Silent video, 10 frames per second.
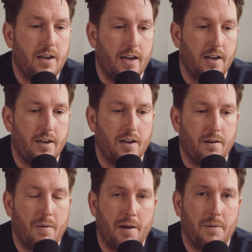It,
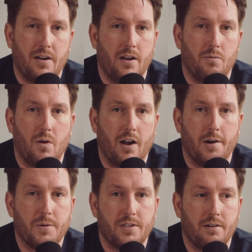in my opinion, it
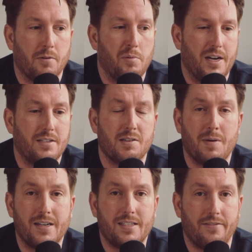100% replaces
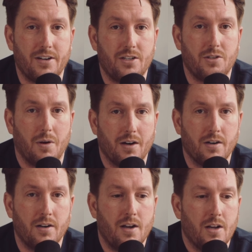my
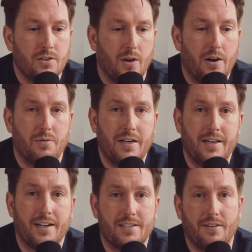7200. So I don't need
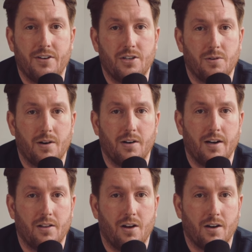to get a 7200
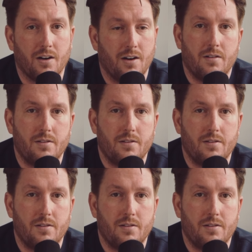any longer.